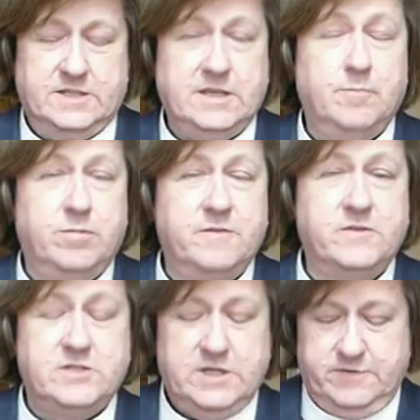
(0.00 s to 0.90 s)
example of
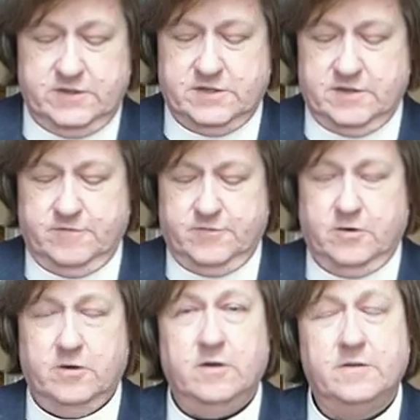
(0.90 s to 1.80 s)
a service
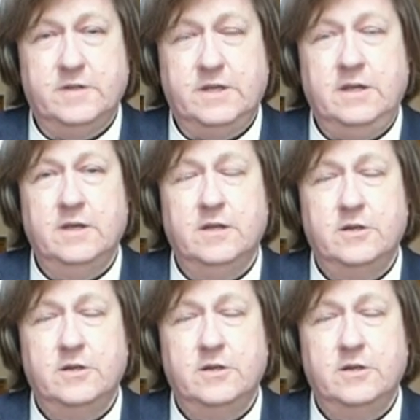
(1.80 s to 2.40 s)
for the